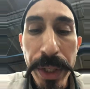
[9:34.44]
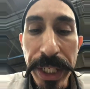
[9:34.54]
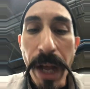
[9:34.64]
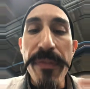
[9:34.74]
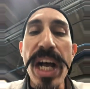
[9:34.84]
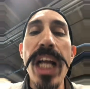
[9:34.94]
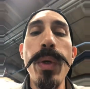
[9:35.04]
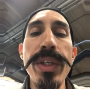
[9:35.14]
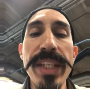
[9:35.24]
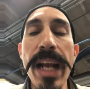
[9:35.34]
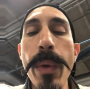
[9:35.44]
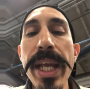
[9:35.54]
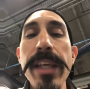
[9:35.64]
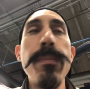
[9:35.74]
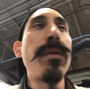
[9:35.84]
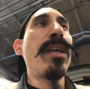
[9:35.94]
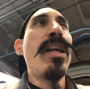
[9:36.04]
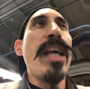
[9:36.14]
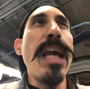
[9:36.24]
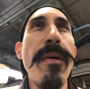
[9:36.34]
building up followers that way.
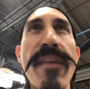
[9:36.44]
He'd be